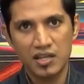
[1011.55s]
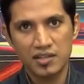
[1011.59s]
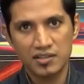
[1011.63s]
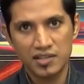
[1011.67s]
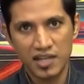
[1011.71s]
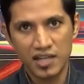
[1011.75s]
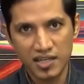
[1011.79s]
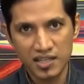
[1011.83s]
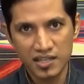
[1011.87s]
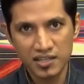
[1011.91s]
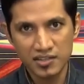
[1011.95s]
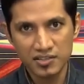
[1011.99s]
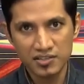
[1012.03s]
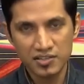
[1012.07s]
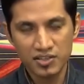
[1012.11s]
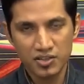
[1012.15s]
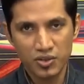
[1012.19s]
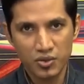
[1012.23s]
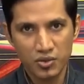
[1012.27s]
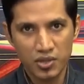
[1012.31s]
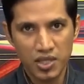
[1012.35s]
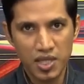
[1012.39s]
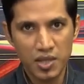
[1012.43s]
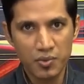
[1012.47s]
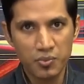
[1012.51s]
That is,
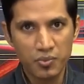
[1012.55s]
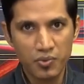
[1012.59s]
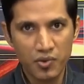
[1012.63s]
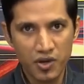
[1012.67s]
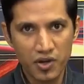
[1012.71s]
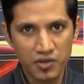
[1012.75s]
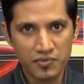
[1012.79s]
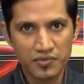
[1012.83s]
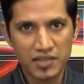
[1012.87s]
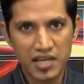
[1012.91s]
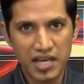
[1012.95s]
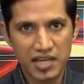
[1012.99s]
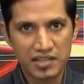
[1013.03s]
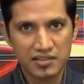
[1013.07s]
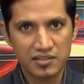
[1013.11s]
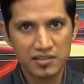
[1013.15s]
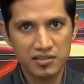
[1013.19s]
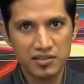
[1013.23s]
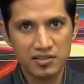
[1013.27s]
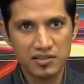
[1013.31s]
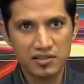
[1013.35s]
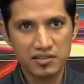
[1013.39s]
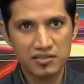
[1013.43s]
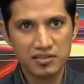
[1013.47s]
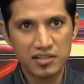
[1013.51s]
you keep one of the
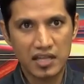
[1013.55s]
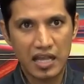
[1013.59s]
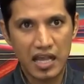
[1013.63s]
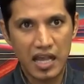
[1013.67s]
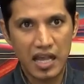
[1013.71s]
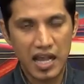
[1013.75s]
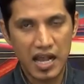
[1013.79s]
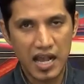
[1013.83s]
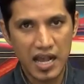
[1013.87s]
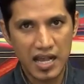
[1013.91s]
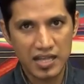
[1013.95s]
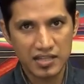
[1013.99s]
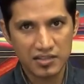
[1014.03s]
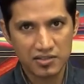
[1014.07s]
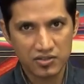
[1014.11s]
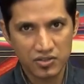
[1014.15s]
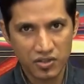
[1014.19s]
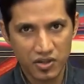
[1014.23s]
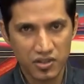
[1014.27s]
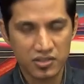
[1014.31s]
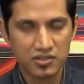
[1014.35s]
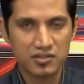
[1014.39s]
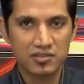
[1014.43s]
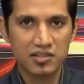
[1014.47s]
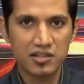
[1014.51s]
axes as
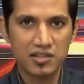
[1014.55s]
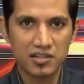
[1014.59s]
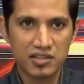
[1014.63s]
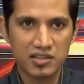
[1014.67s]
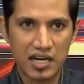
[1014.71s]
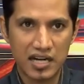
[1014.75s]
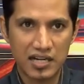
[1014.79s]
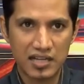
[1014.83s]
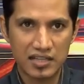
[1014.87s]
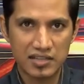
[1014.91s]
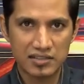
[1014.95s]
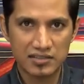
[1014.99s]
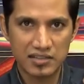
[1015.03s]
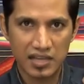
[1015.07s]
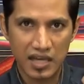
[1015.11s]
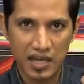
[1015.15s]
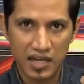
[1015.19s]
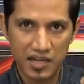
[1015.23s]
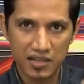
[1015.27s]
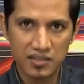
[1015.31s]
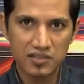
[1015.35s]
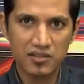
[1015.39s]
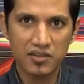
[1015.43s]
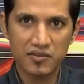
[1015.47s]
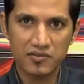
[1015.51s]
constant, that is the
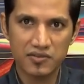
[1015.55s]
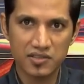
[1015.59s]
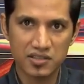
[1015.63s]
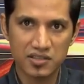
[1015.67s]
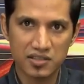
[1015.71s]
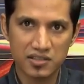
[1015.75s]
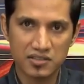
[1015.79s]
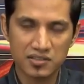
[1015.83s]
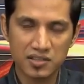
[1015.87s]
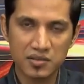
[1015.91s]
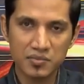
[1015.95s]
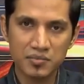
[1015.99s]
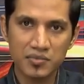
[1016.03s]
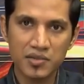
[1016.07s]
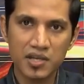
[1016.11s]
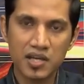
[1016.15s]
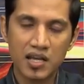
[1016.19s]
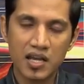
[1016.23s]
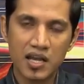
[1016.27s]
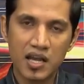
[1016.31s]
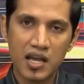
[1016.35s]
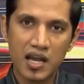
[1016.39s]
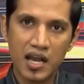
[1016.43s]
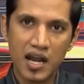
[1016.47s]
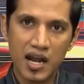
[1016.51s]
energy of the system,
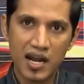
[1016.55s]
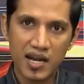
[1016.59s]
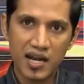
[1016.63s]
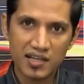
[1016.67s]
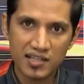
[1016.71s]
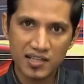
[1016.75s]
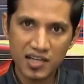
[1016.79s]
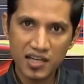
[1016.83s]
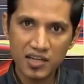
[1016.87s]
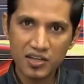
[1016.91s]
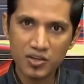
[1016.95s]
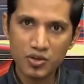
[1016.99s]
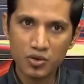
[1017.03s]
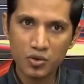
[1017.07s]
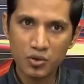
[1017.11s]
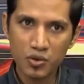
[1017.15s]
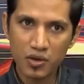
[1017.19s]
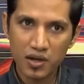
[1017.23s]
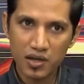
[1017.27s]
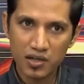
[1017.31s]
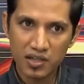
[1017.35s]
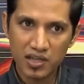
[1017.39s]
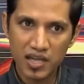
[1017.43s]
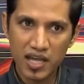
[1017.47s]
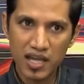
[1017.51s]
and then
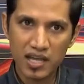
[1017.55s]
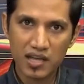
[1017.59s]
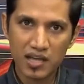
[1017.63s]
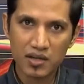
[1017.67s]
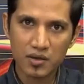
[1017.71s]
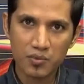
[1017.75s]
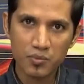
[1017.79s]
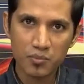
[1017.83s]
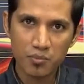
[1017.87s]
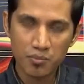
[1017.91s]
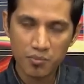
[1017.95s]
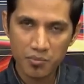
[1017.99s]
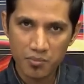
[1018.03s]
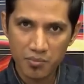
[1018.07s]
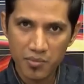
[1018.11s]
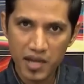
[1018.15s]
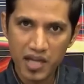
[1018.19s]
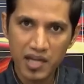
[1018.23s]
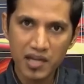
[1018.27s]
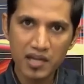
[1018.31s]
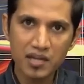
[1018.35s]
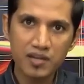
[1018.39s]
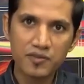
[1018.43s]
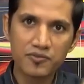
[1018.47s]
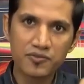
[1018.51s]
you take
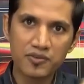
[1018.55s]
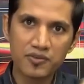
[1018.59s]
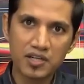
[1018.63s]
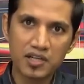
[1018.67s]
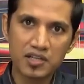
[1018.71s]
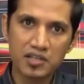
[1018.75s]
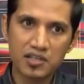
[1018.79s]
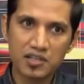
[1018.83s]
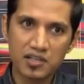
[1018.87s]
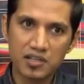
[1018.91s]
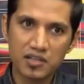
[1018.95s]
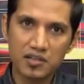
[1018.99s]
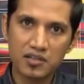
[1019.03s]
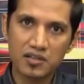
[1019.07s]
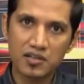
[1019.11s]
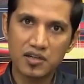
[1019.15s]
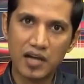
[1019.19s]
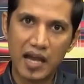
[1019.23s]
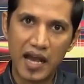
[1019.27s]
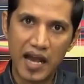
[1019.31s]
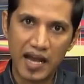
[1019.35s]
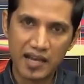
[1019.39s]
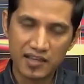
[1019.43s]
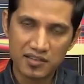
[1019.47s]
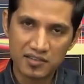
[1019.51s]
many different
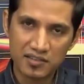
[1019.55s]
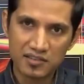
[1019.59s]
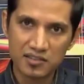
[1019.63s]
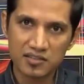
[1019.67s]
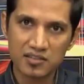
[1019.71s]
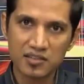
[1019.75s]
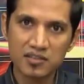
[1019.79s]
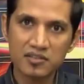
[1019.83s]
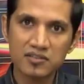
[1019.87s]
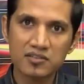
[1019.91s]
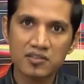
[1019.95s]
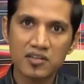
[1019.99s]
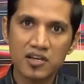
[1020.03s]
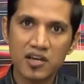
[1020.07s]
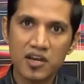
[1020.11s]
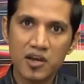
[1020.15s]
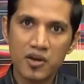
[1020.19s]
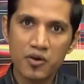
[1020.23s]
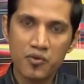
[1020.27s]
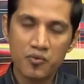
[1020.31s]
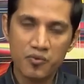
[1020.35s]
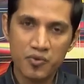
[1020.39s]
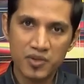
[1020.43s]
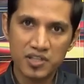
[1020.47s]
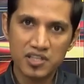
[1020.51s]
axes
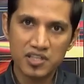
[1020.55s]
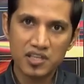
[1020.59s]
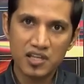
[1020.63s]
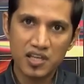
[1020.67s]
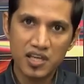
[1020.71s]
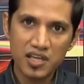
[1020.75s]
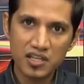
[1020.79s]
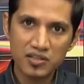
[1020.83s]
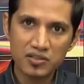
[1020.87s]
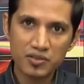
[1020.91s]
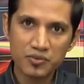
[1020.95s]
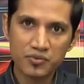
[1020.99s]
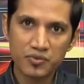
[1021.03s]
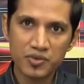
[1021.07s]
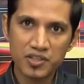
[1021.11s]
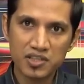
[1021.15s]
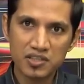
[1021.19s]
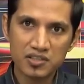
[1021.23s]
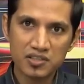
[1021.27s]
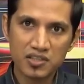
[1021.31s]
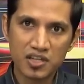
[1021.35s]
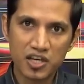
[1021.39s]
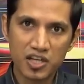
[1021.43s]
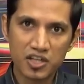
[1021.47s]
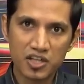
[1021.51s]
which each of
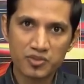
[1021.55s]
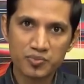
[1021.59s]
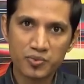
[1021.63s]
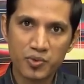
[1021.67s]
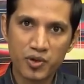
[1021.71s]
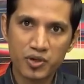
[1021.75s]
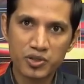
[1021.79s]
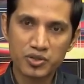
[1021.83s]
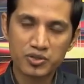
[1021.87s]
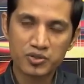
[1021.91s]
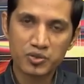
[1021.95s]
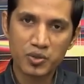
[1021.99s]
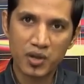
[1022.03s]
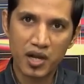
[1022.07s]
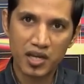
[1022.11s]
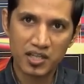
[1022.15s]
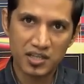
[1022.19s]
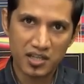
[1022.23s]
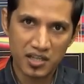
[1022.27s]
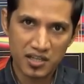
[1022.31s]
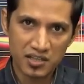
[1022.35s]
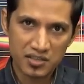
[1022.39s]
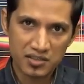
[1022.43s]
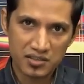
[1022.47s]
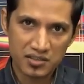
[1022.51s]
which corresponds to
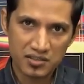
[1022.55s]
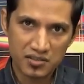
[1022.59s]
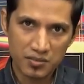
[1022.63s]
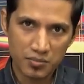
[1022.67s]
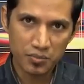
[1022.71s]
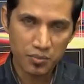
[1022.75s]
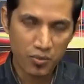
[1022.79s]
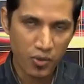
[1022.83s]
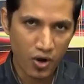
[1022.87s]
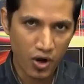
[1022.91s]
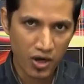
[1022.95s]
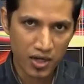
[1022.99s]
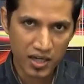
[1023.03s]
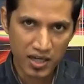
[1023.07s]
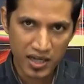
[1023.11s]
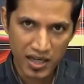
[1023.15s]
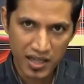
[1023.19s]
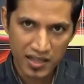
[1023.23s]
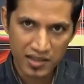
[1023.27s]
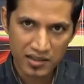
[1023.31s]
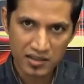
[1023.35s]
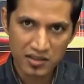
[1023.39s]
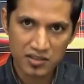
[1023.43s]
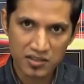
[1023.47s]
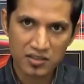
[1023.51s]
either a bond
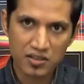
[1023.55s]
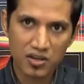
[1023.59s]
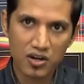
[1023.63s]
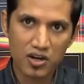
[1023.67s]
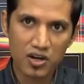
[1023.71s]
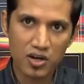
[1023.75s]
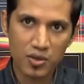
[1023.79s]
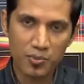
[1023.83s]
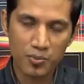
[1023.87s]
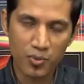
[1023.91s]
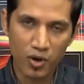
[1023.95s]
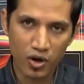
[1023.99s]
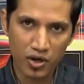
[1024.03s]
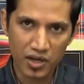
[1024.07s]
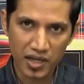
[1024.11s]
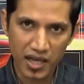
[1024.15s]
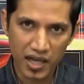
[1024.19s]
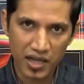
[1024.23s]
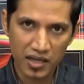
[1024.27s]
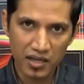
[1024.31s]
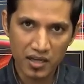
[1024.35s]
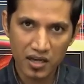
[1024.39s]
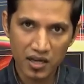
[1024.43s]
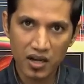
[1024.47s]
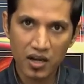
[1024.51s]
length or a bond
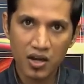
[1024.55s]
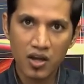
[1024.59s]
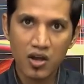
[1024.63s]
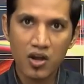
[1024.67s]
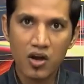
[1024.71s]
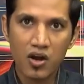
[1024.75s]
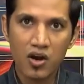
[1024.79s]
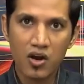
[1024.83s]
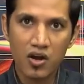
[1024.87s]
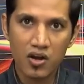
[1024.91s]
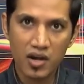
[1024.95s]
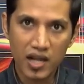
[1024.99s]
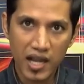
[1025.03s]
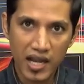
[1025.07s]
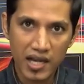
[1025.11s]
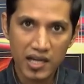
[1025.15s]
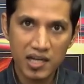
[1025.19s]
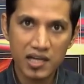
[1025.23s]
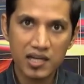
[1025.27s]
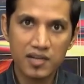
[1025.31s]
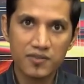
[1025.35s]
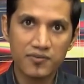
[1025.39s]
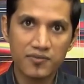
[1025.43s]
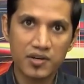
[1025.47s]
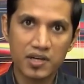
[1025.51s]
angle or
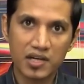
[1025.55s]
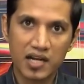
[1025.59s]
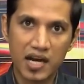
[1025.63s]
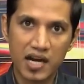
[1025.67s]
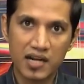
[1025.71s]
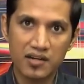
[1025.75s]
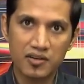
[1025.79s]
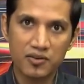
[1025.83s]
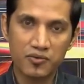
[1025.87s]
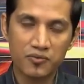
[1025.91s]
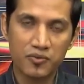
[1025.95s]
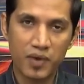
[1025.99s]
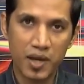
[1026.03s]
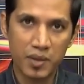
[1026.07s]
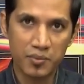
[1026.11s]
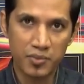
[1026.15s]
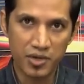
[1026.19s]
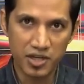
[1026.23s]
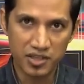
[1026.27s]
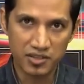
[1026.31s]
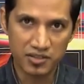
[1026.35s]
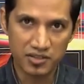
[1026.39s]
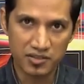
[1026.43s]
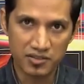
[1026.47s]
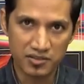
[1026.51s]
any different kind of
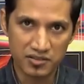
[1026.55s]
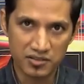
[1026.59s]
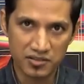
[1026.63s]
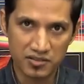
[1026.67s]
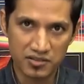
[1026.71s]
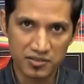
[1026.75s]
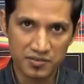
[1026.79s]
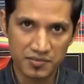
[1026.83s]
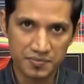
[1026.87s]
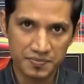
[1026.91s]
vibrations.